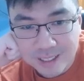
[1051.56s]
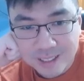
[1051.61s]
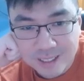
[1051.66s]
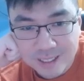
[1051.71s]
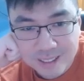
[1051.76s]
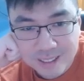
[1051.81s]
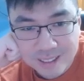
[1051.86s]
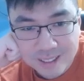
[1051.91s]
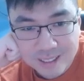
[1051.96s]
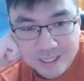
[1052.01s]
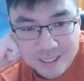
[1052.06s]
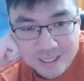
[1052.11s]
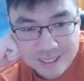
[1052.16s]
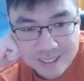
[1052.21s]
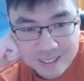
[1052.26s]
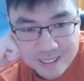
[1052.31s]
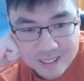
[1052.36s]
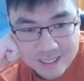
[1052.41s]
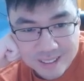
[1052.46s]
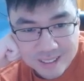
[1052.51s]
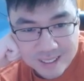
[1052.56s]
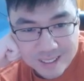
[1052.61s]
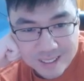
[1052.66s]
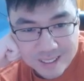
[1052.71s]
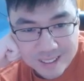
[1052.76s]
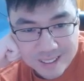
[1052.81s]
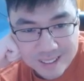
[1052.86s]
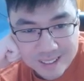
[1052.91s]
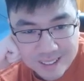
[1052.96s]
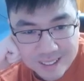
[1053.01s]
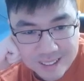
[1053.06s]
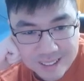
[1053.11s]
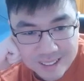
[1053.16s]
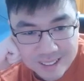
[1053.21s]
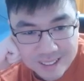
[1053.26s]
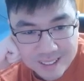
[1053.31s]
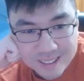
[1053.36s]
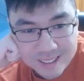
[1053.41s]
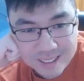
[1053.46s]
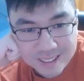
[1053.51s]

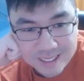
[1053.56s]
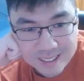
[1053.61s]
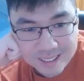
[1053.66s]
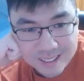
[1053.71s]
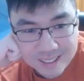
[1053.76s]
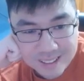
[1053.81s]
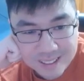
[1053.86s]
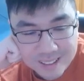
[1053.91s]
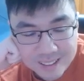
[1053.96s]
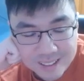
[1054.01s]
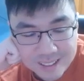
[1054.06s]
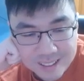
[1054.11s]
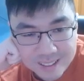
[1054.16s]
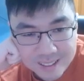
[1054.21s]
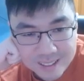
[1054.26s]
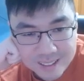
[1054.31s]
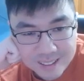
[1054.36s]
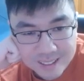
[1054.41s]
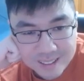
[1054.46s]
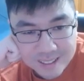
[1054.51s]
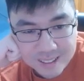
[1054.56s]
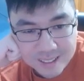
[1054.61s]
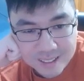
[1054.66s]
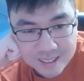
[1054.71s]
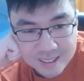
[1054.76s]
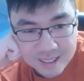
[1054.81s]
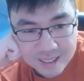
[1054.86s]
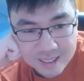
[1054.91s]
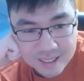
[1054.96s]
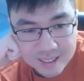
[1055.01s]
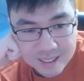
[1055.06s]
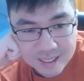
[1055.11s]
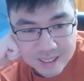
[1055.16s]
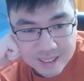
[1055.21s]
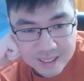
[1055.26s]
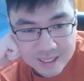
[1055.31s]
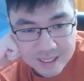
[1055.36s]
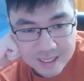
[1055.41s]
(not speaking)